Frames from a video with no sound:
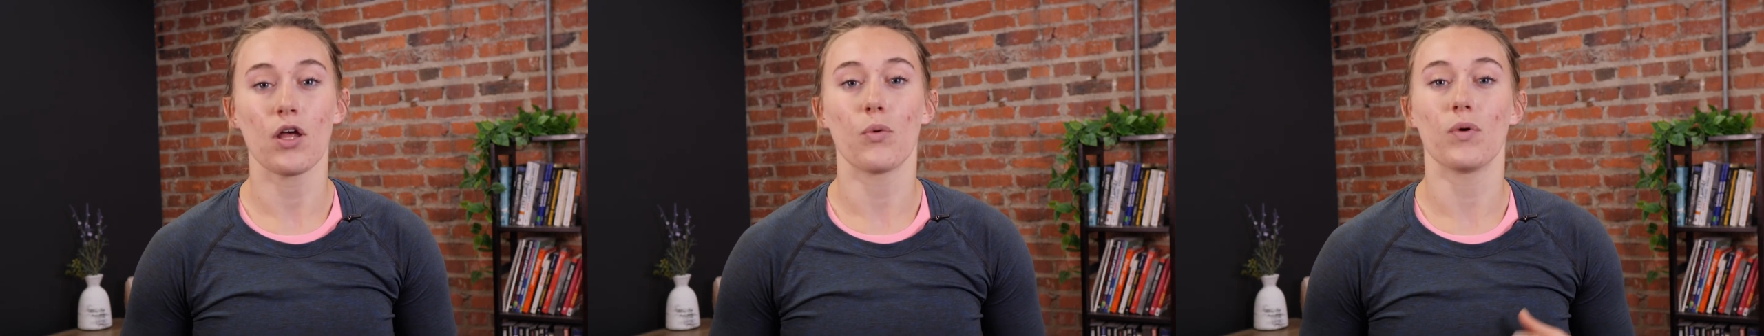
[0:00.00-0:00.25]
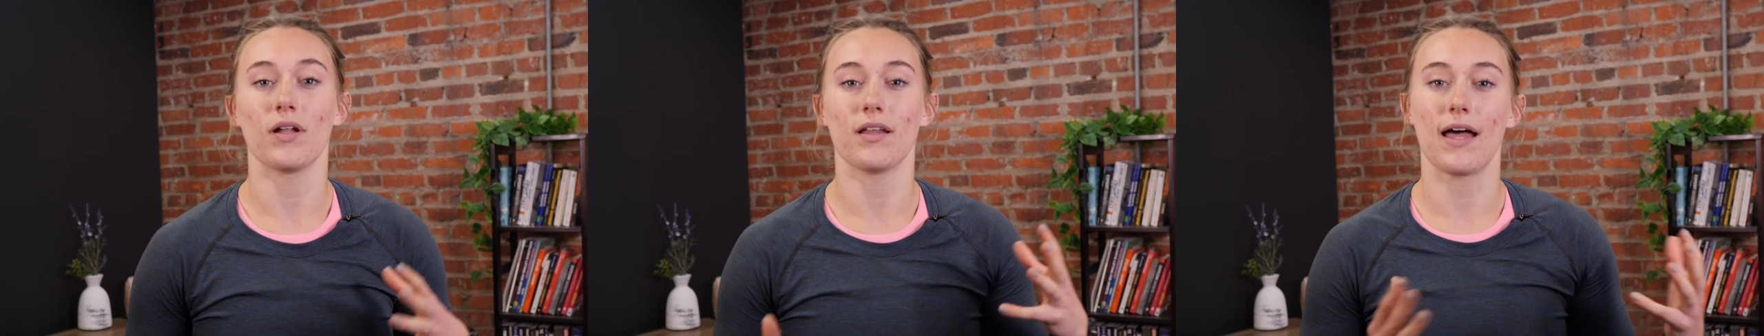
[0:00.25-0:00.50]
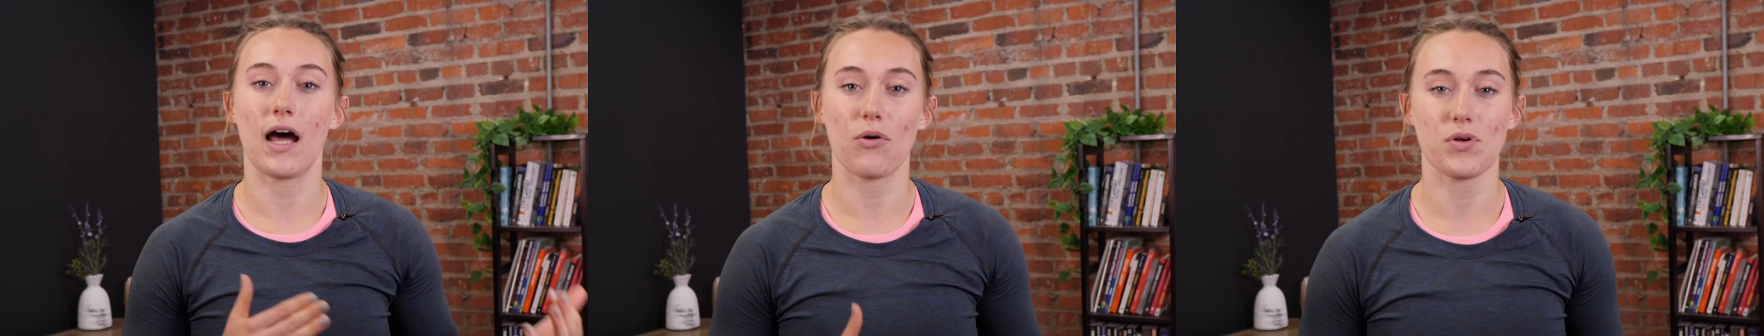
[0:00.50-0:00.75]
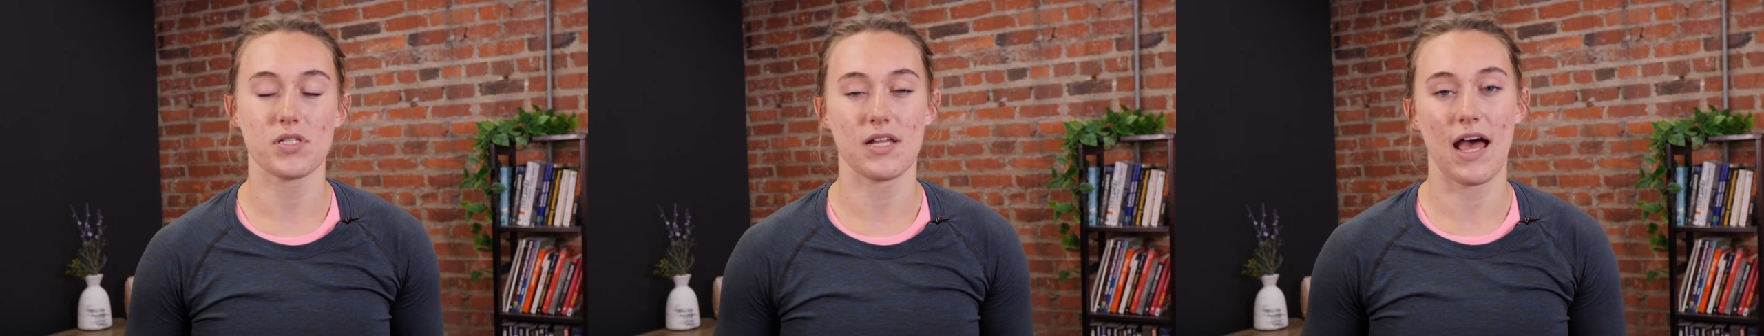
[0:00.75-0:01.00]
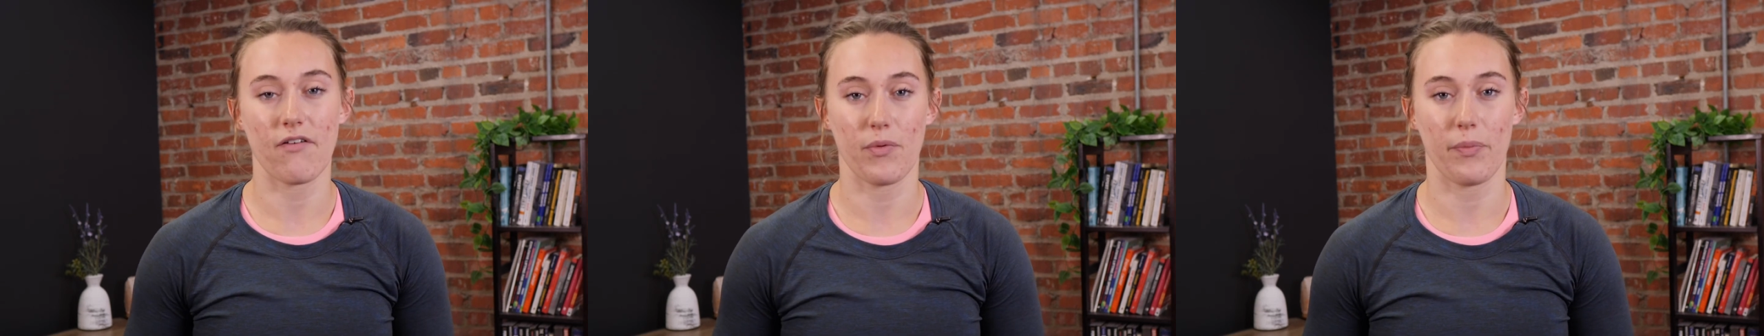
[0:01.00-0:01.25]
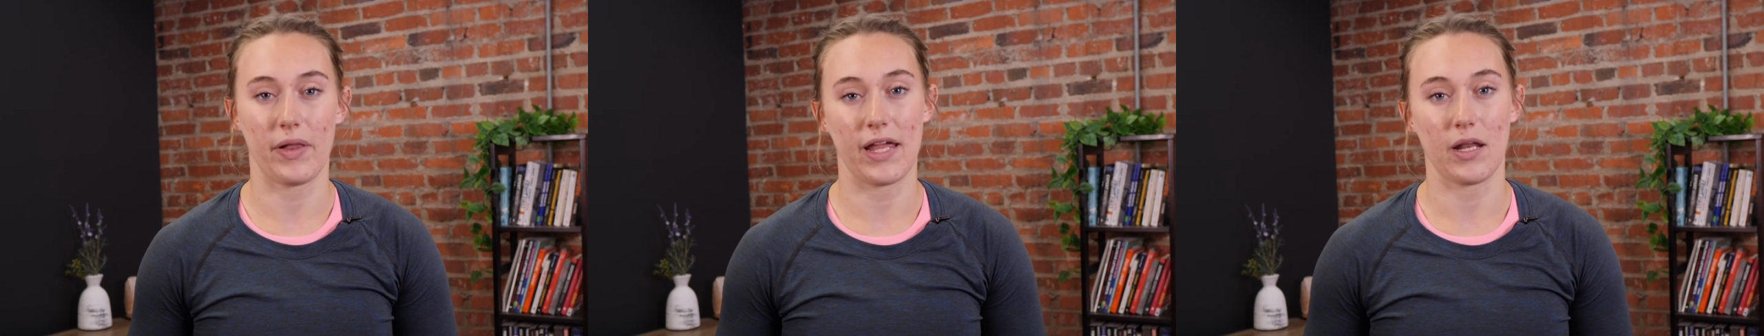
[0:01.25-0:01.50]
will allow us to have a
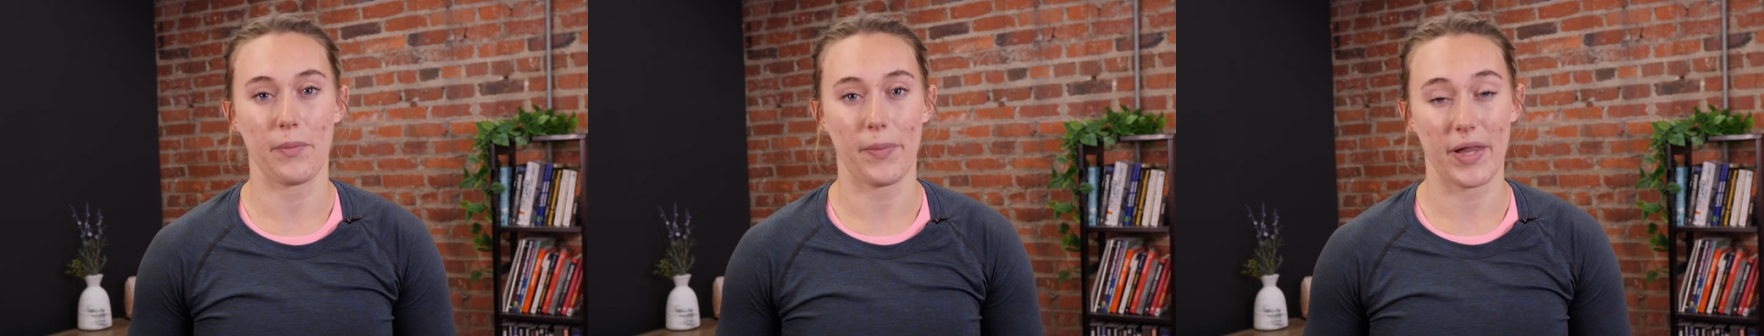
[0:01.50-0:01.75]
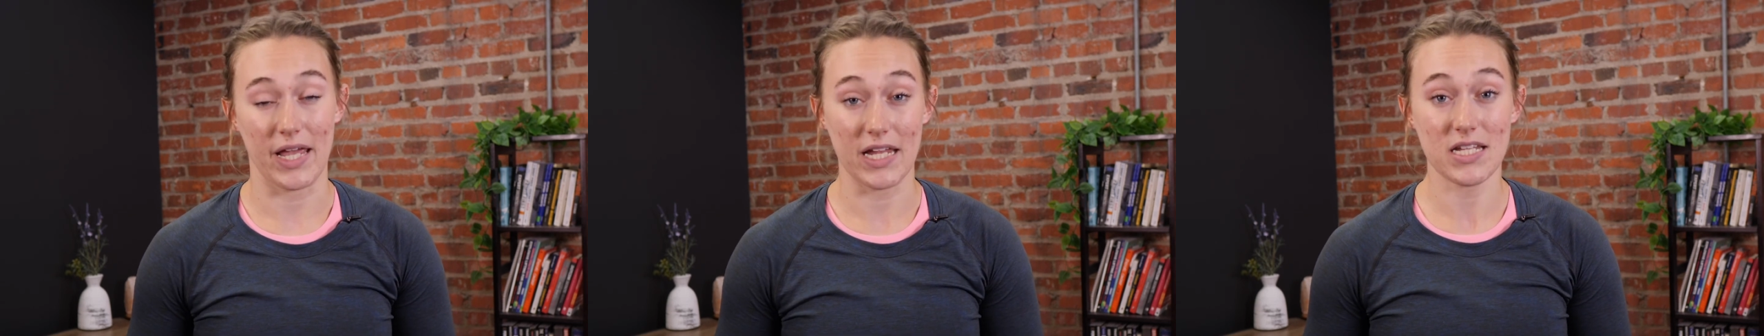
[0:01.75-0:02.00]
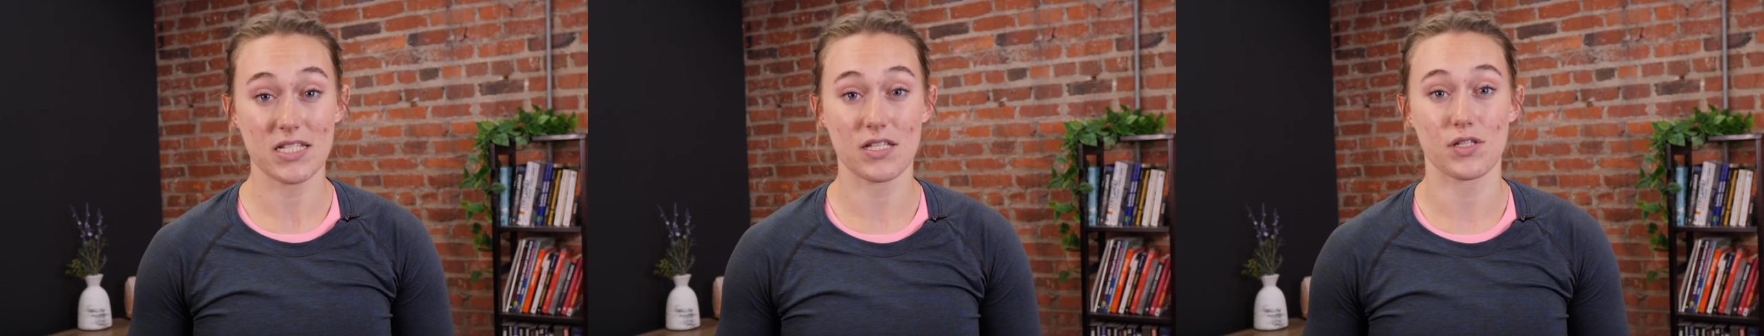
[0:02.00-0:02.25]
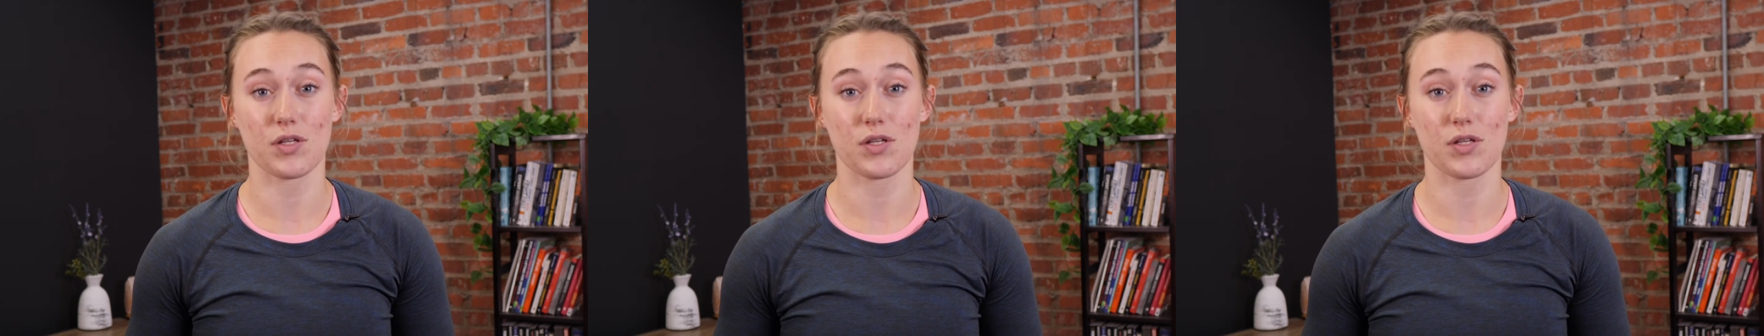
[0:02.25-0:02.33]
plan in place